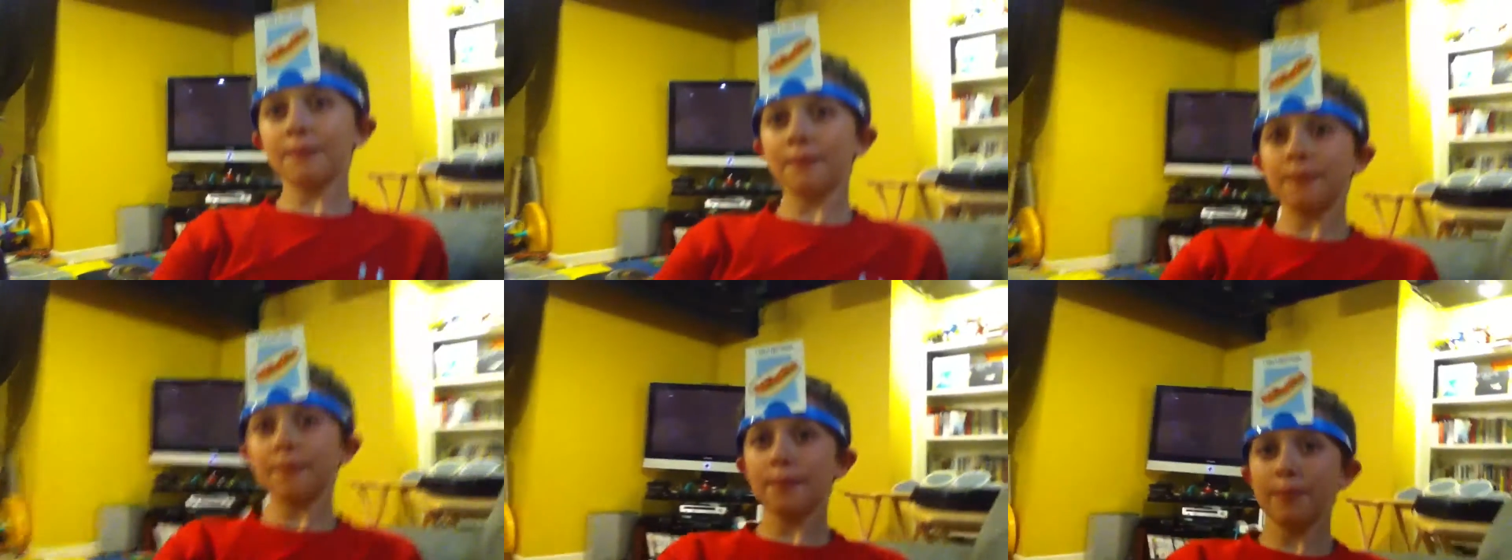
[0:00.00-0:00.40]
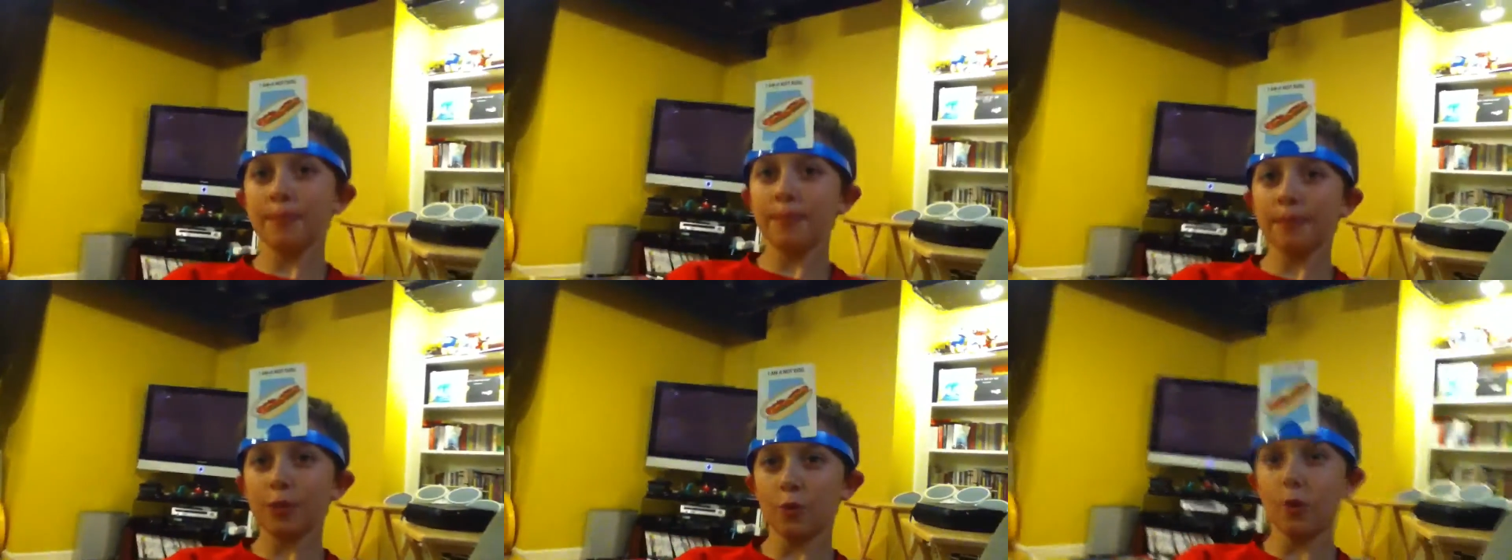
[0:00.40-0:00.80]

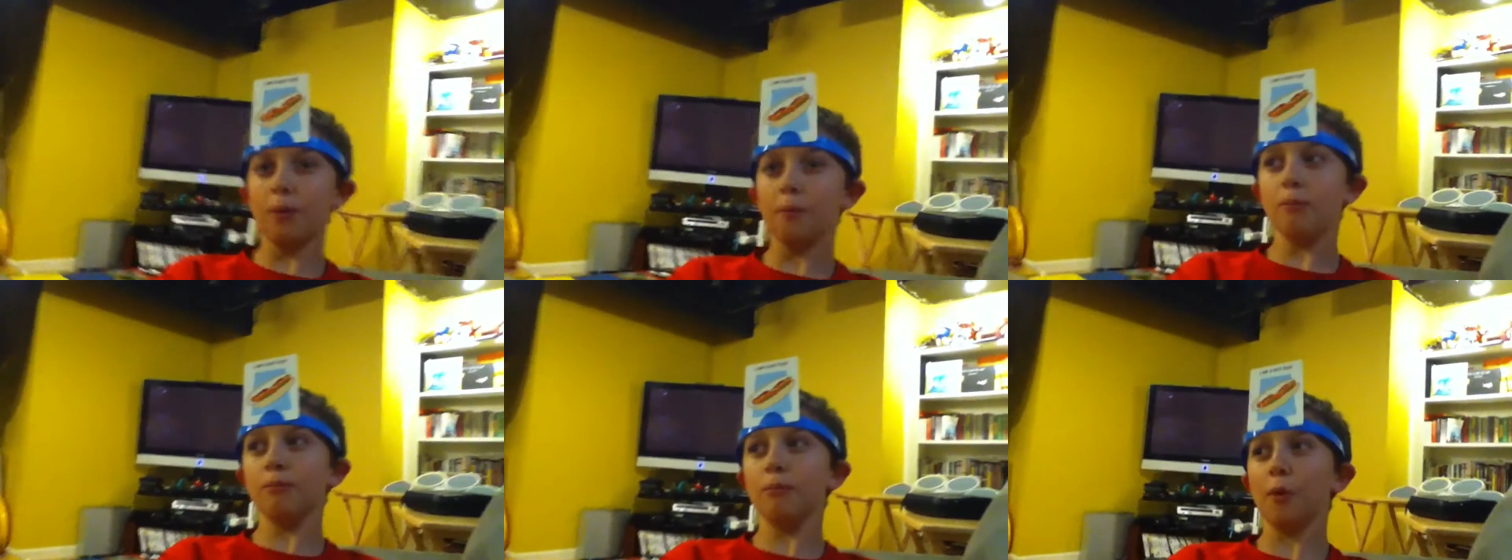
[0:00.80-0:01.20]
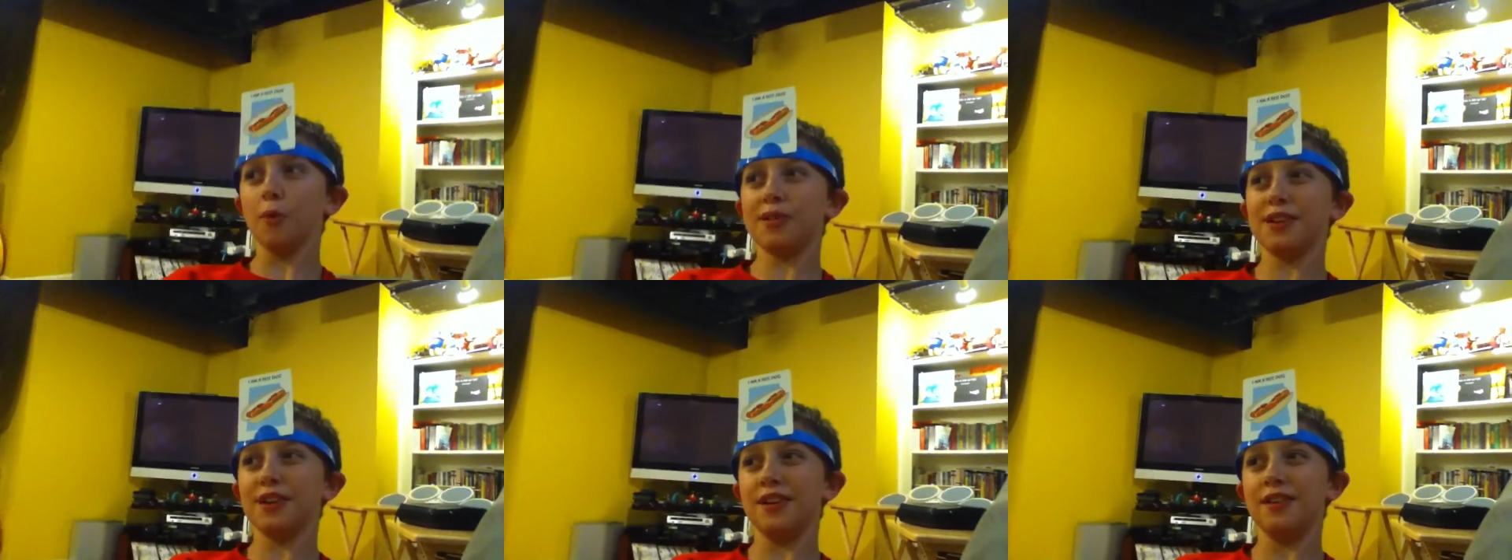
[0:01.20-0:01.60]
No. Like
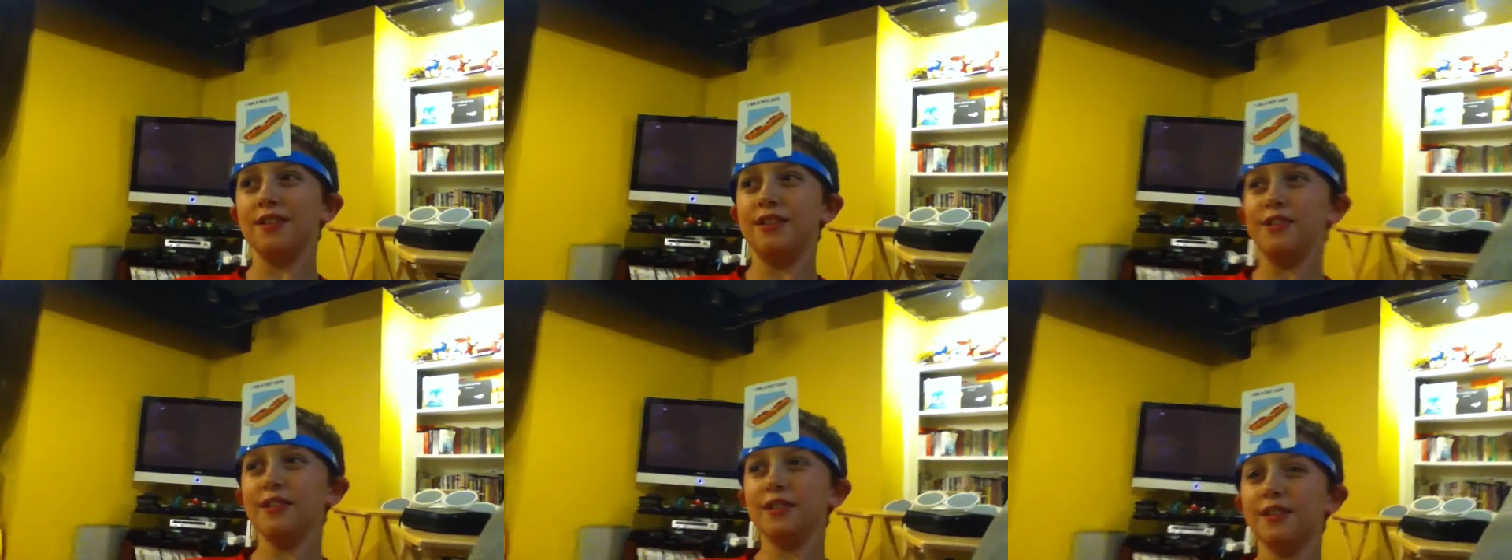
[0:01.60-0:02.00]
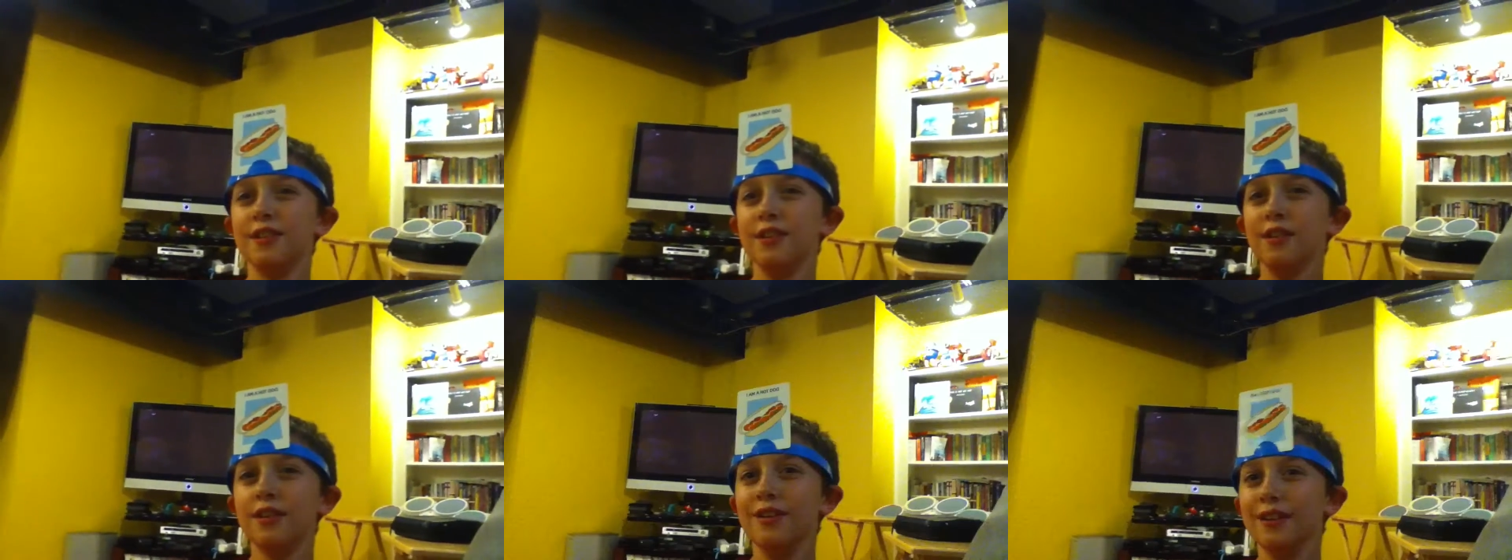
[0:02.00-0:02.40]
most kids.
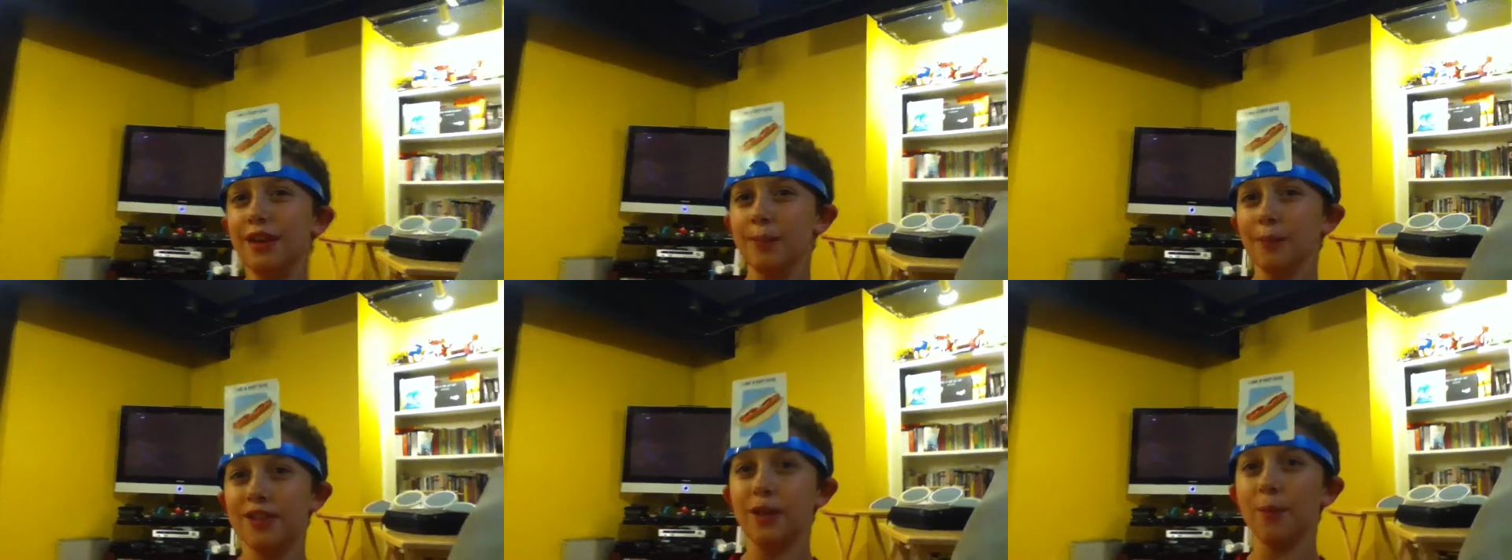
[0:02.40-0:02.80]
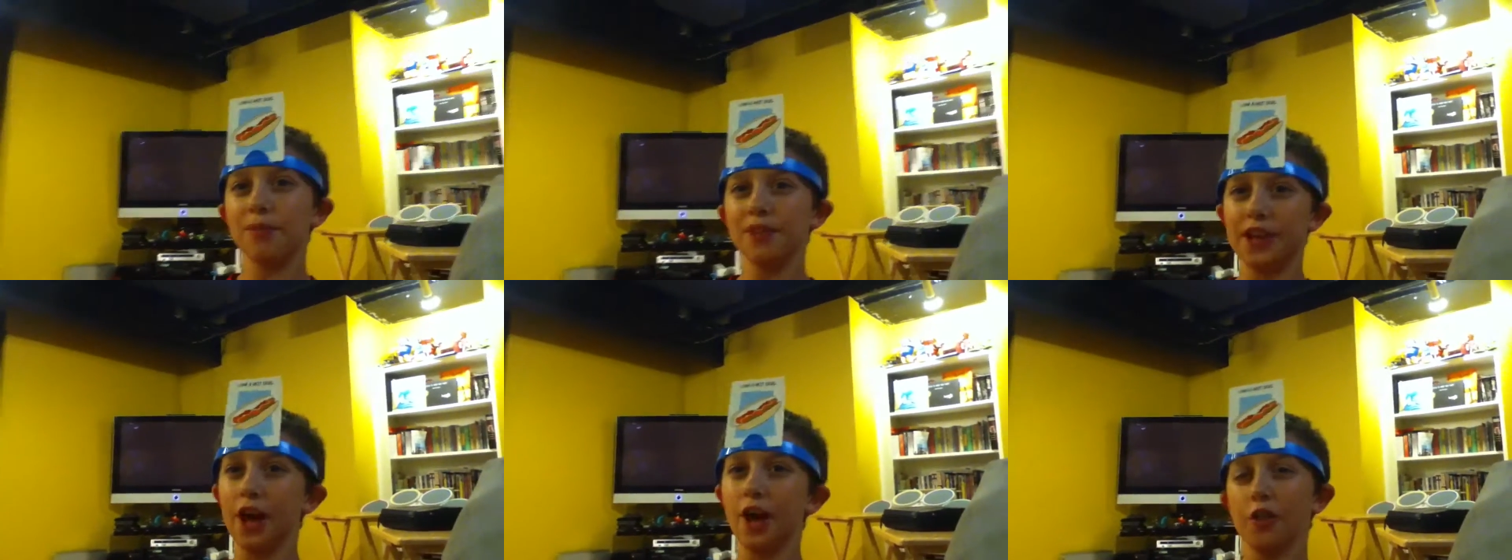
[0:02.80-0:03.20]
Am I
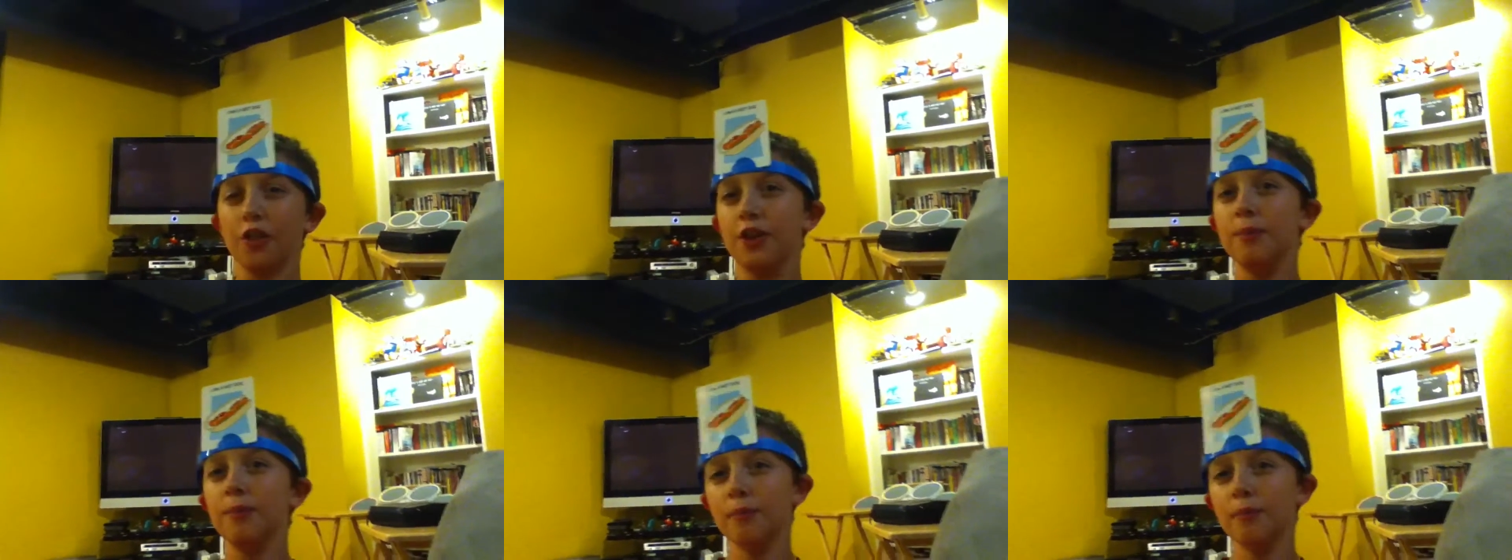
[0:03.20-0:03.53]
something healthy?